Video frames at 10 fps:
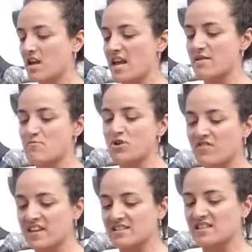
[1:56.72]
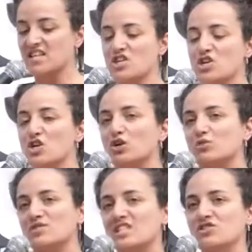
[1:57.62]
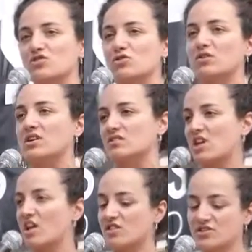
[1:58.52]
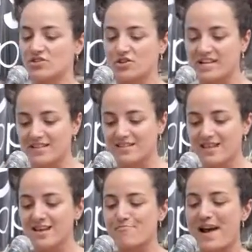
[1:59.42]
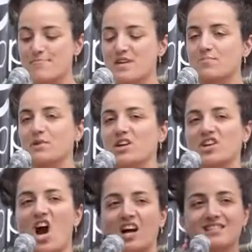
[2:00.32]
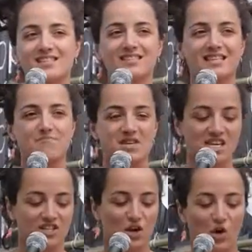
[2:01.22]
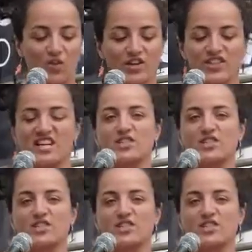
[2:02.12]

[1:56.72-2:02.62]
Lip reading: In movies, in the news, in schools, on the streets, my people are constantly being told that they